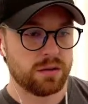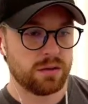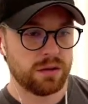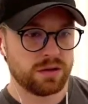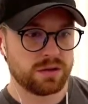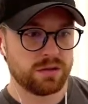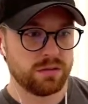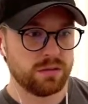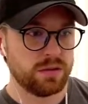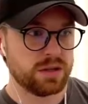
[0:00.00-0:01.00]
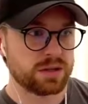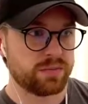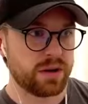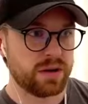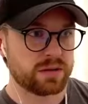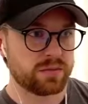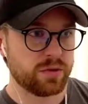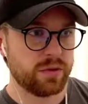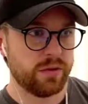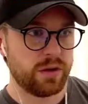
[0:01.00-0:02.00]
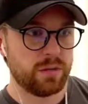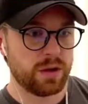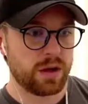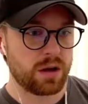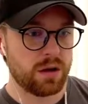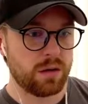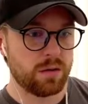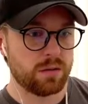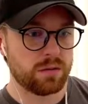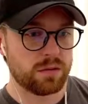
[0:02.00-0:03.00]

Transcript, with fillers: As soon as possible. There we go.